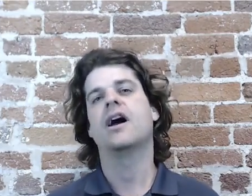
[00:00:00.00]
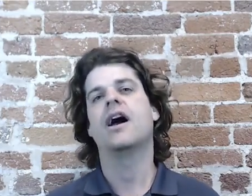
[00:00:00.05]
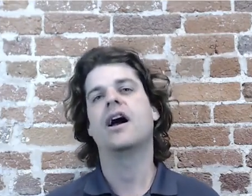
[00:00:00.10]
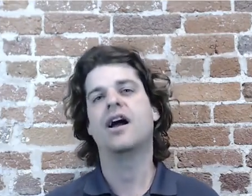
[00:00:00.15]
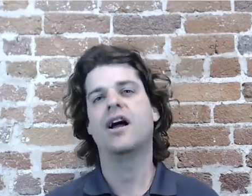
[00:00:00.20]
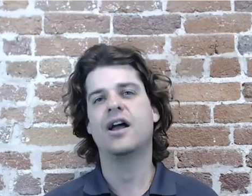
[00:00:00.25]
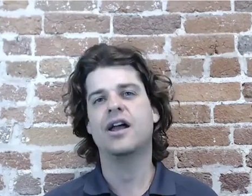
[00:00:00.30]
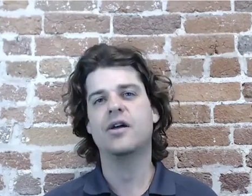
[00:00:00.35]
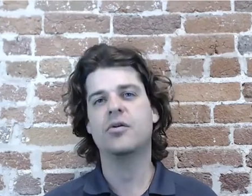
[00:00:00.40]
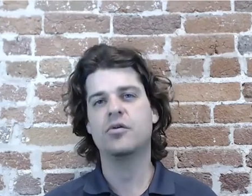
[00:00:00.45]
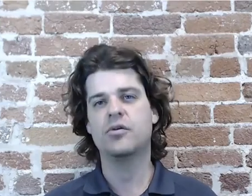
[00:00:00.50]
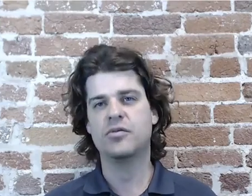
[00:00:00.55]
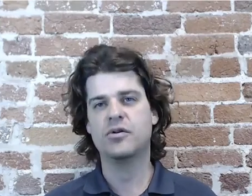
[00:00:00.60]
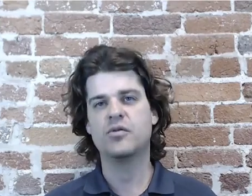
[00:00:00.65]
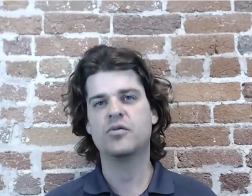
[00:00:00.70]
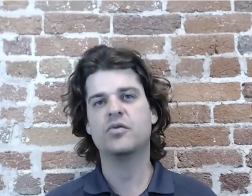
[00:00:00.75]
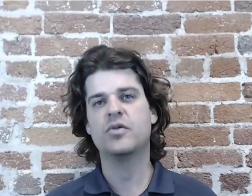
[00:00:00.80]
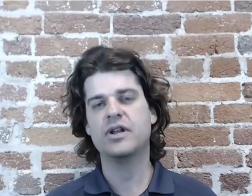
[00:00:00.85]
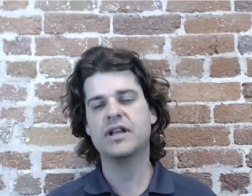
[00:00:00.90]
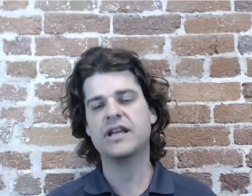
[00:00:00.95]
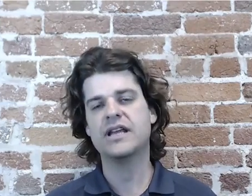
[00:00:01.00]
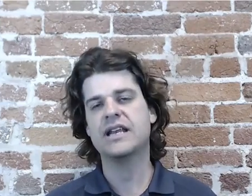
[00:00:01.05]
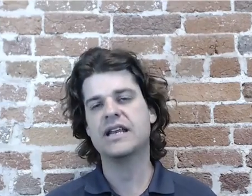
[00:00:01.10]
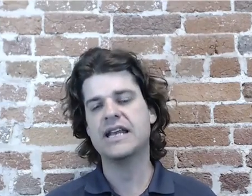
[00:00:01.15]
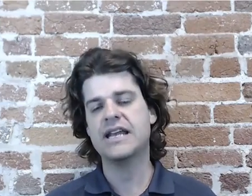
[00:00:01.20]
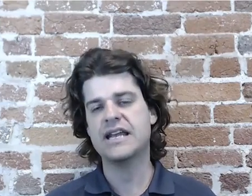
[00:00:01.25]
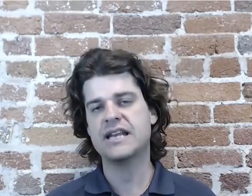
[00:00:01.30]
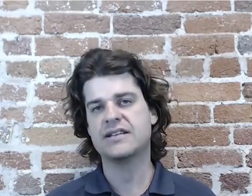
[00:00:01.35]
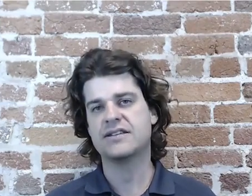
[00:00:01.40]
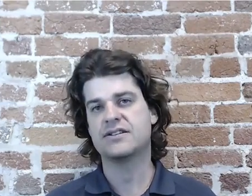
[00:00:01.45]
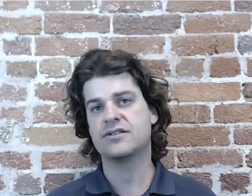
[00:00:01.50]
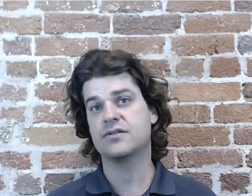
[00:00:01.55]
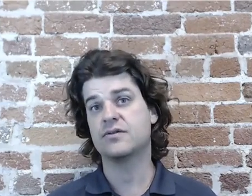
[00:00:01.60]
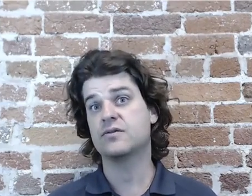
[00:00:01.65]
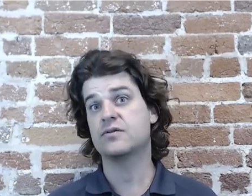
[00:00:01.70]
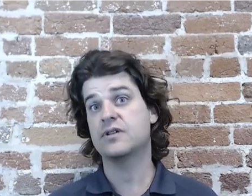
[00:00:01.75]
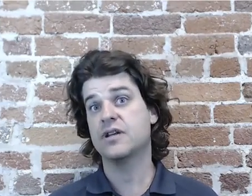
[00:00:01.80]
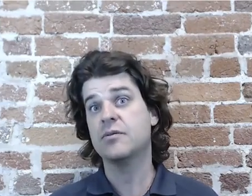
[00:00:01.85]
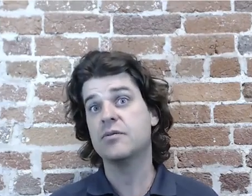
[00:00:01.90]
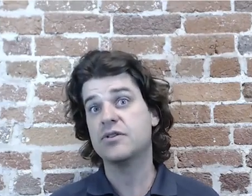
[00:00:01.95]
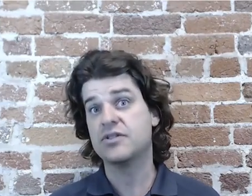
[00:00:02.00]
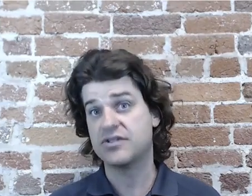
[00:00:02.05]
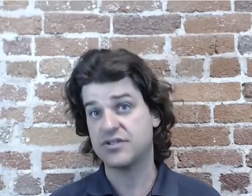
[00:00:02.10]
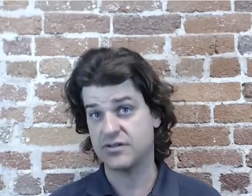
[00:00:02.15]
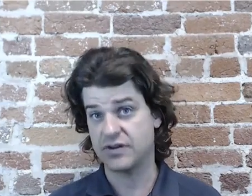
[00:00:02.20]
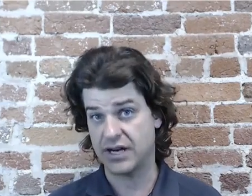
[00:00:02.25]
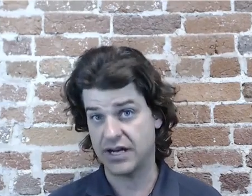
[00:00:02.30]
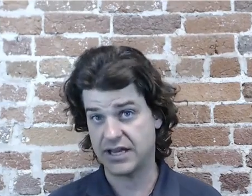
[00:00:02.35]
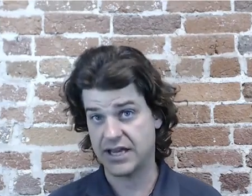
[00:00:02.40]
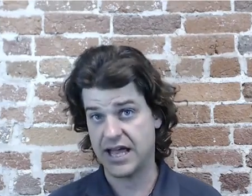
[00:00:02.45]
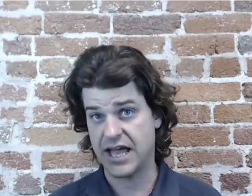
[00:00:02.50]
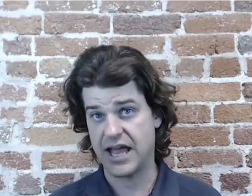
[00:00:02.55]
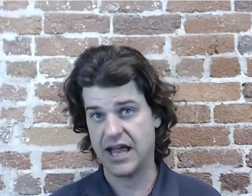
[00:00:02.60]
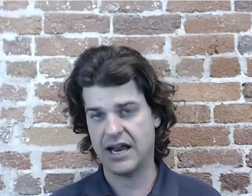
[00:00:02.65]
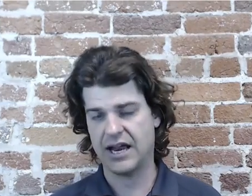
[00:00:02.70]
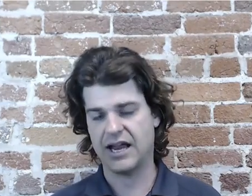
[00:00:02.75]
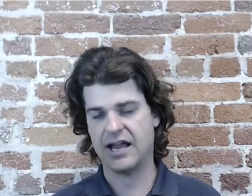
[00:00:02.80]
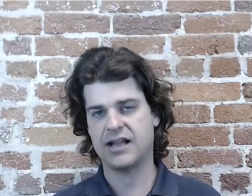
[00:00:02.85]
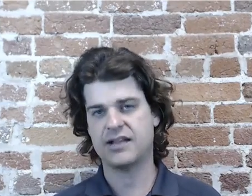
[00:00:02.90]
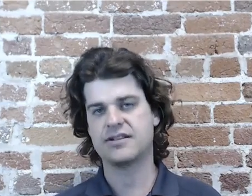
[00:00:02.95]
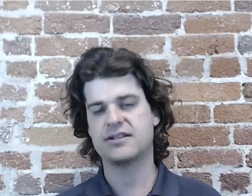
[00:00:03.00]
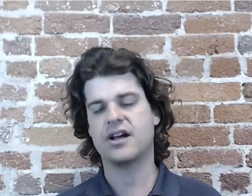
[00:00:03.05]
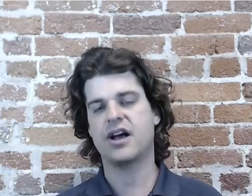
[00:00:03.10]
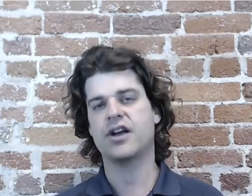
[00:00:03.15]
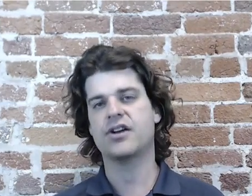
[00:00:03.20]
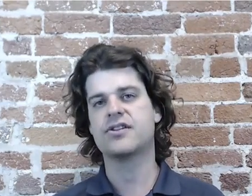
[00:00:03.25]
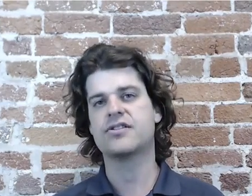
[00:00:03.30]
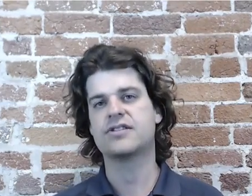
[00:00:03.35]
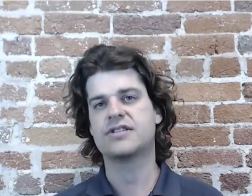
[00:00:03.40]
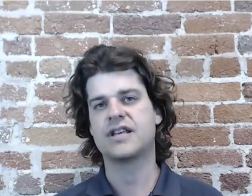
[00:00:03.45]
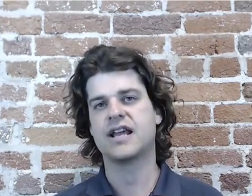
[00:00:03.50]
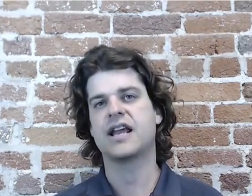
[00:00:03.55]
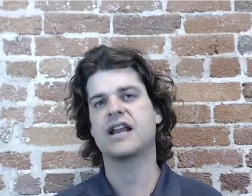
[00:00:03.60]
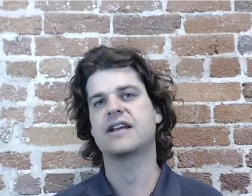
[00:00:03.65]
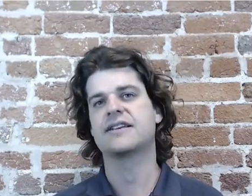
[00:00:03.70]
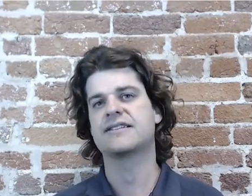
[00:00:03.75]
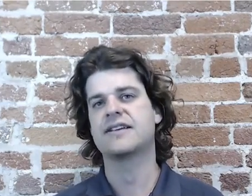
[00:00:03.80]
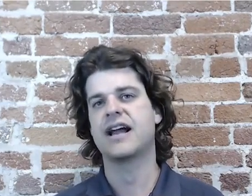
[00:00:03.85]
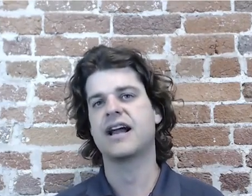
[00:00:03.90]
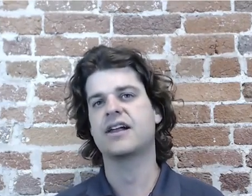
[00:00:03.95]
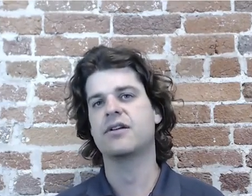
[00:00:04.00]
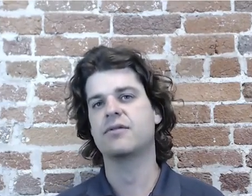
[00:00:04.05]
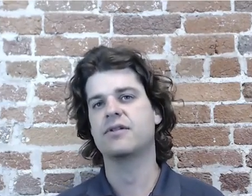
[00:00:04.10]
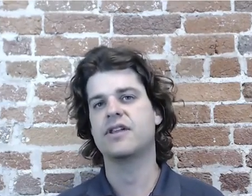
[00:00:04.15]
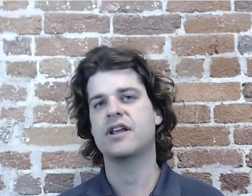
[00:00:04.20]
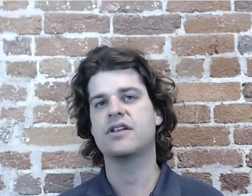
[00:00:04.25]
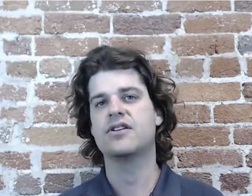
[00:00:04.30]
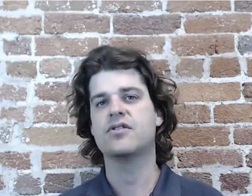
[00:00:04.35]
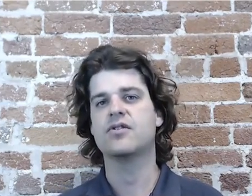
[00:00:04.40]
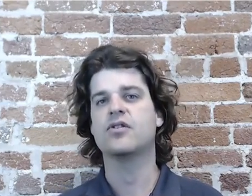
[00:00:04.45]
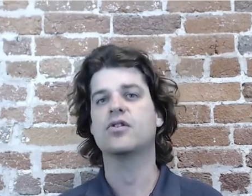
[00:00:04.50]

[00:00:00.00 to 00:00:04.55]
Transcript: it would be really neat to demonstrate that and to understand exactly what they do.